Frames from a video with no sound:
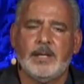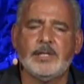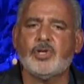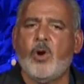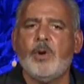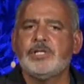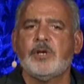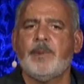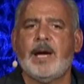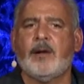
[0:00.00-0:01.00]
It's always
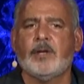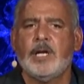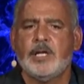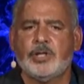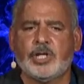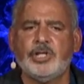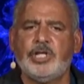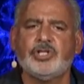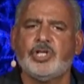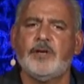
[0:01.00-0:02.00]
about the
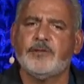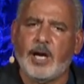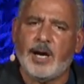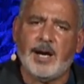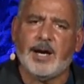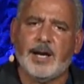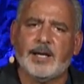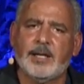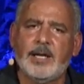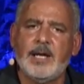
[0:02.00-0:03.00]
condition of the
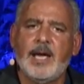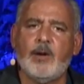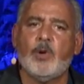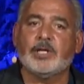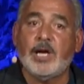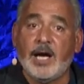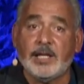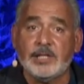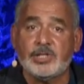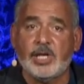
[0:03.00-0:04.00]
heart. And what
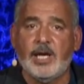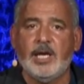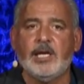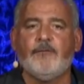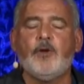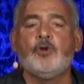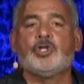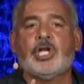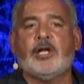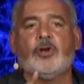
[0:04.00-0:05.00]
God is saying, if you
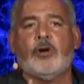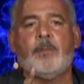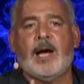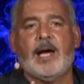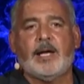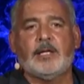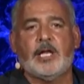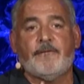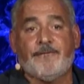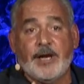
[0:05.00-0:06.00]
set your mind
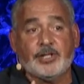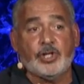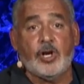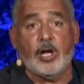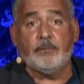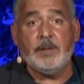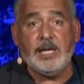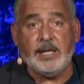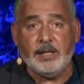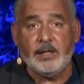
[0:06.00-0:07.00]
and affection on
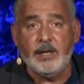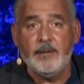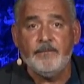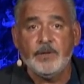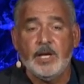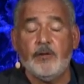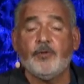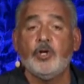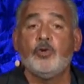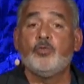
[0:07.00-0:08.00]
me,
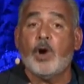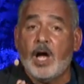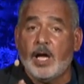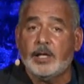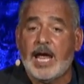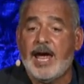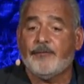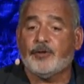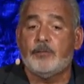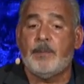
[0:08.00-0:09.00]
if you run
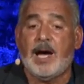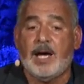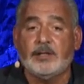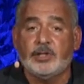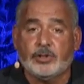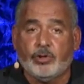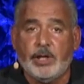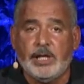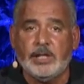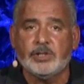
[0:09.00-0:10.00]
after my
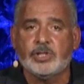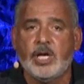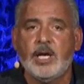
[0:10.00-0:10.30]
decrees,